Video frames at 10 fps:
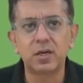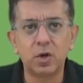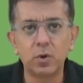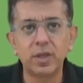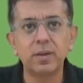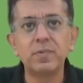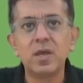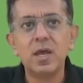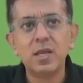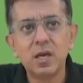okay.
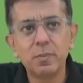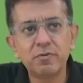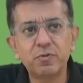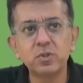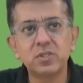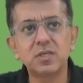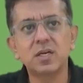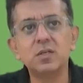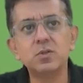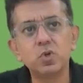Yummy Foods is a
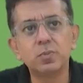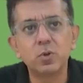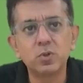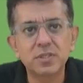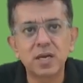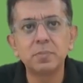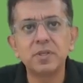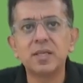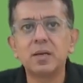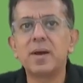consumer goods
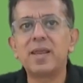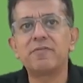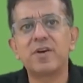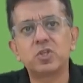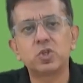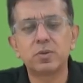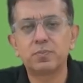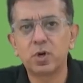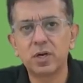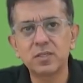company that manufactures the
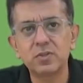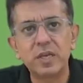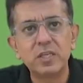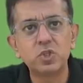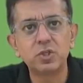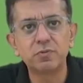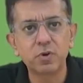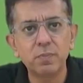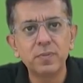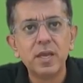products ranging
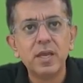from